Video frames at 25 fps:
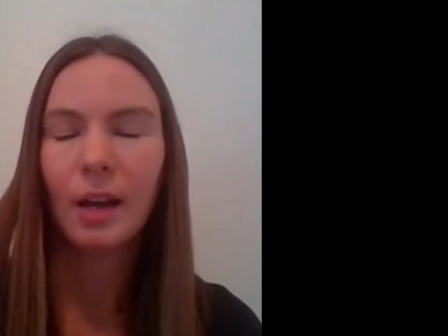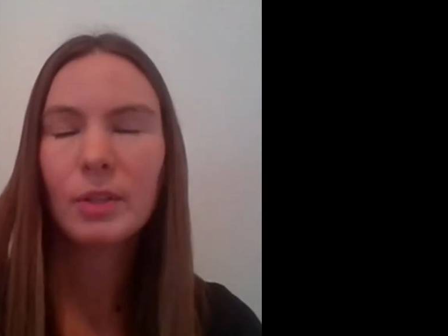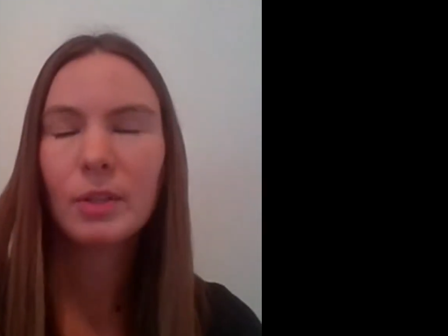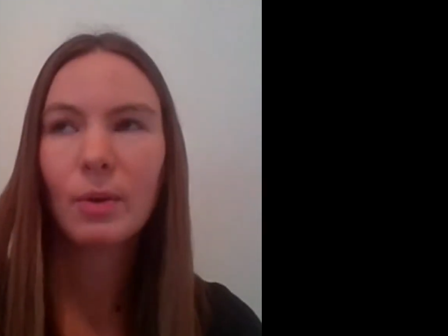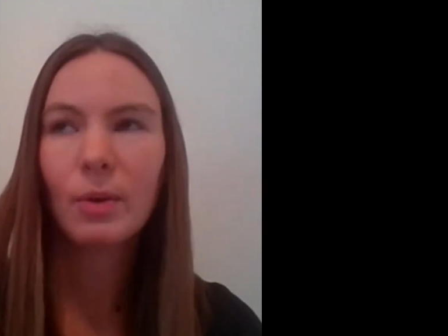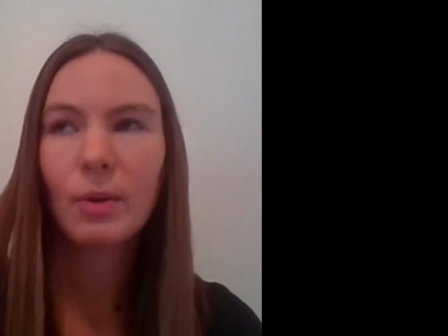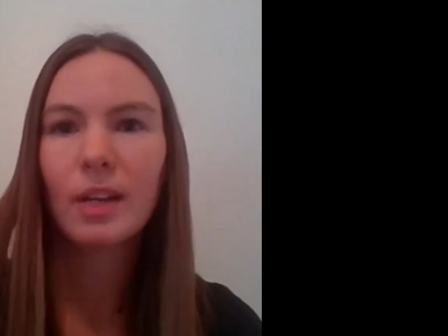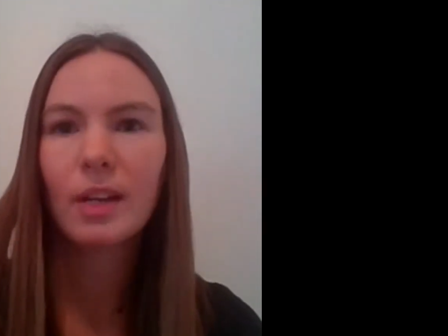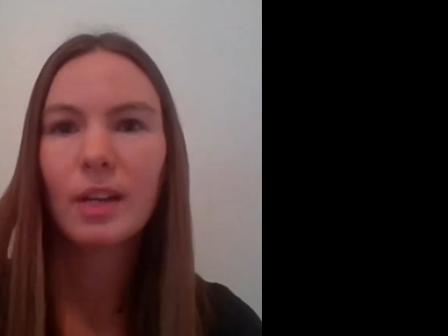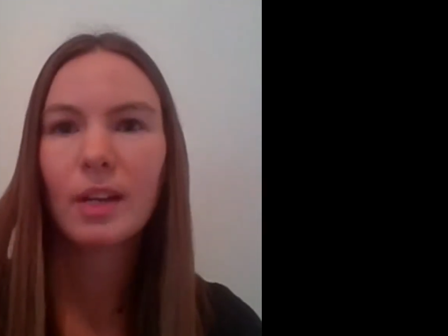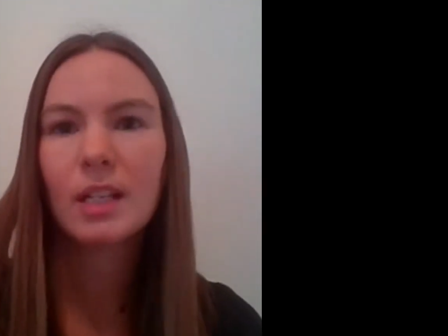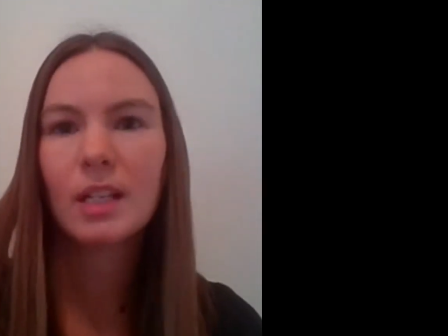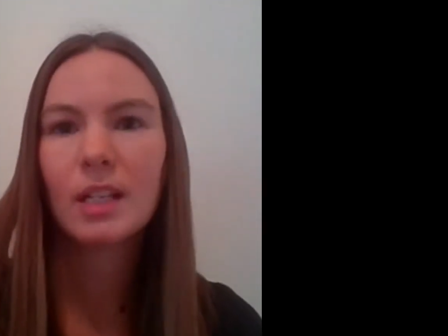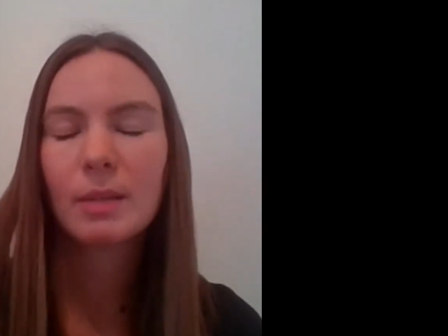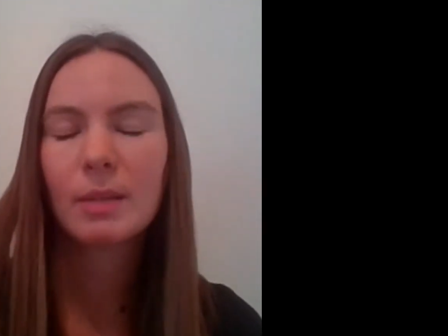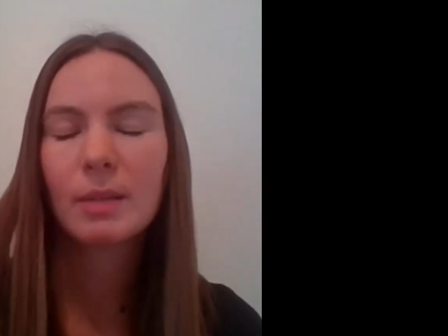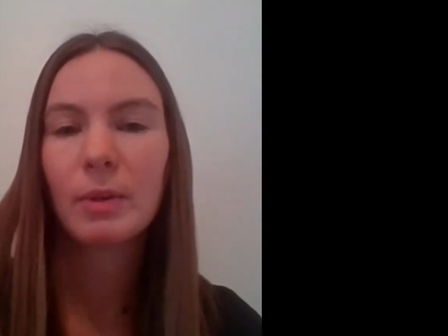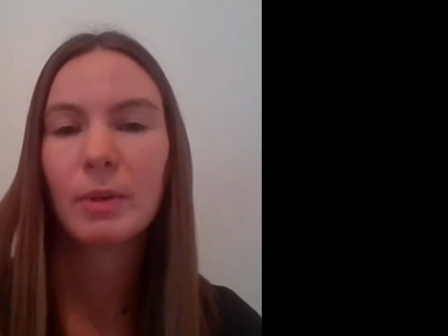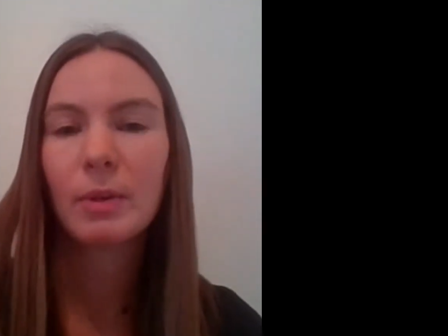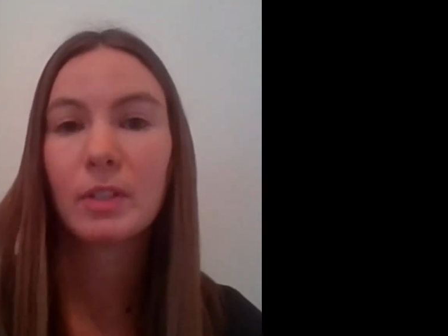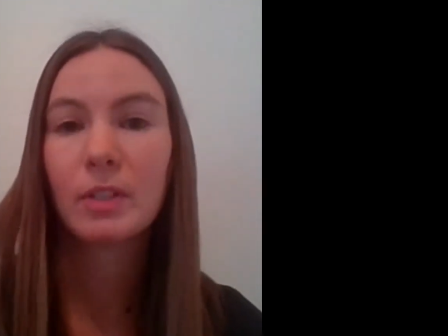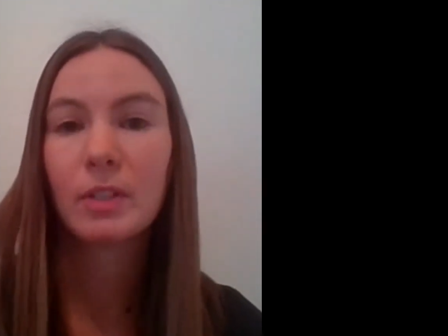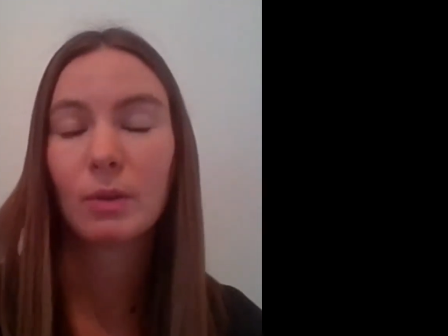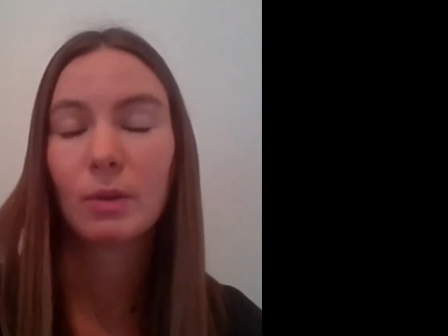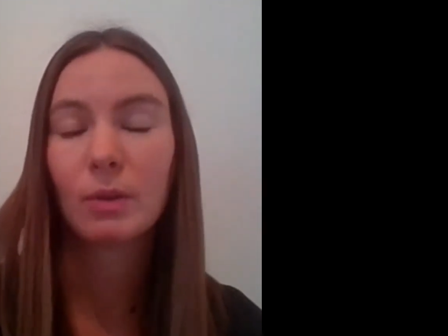I was quite keen to
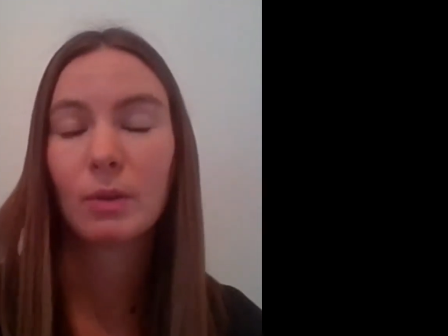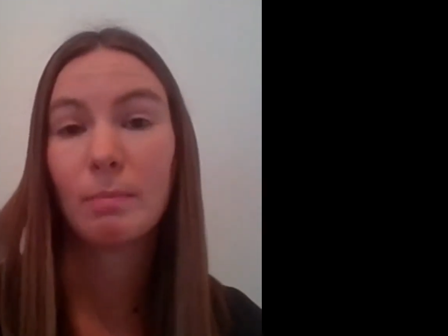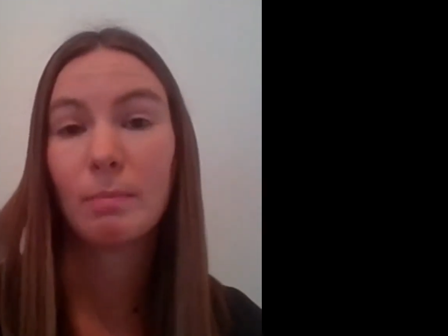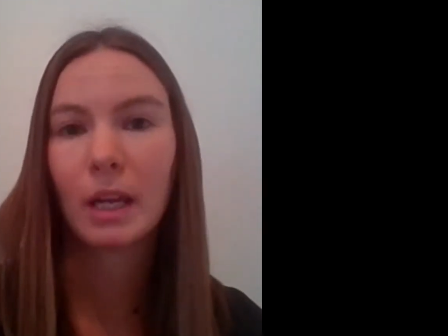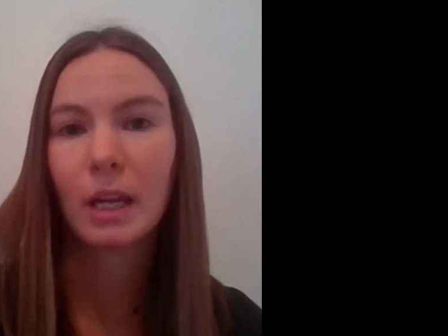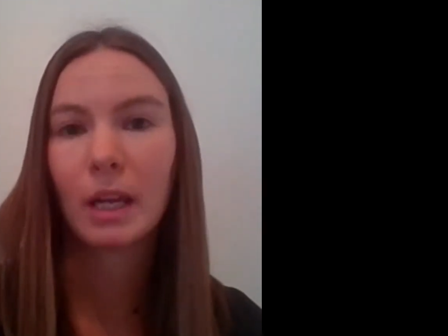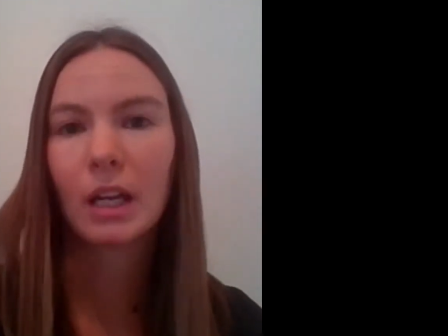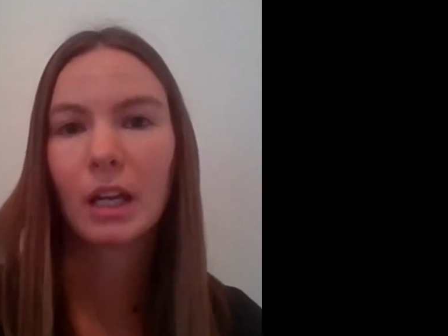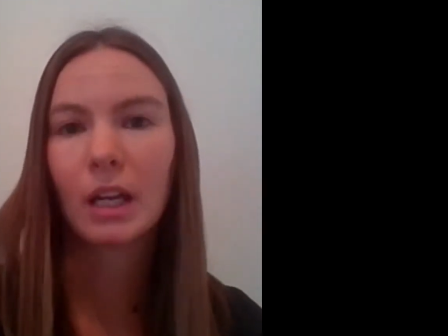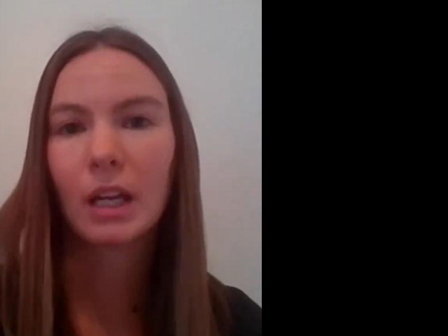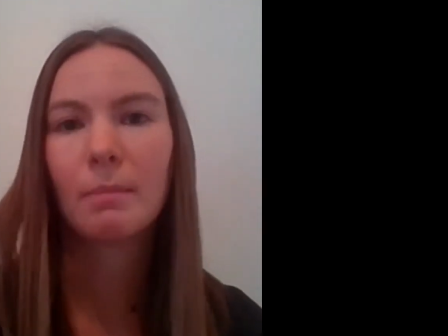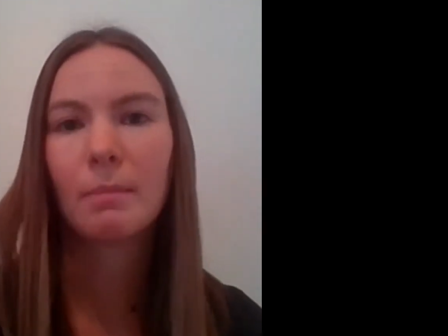move into a bigger